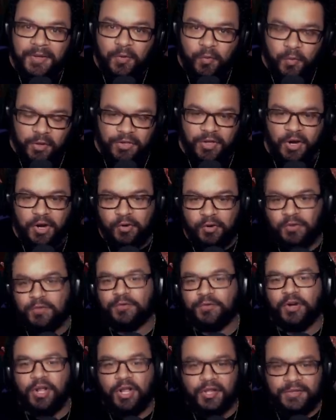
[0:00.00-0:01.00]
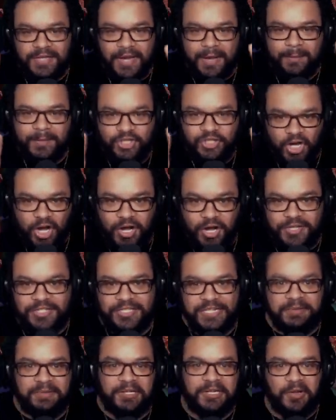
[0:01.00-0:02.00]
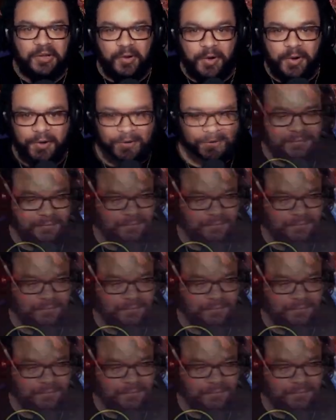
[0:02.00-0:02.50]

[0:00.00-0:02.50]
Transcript: with our overall damage on Demon Lord.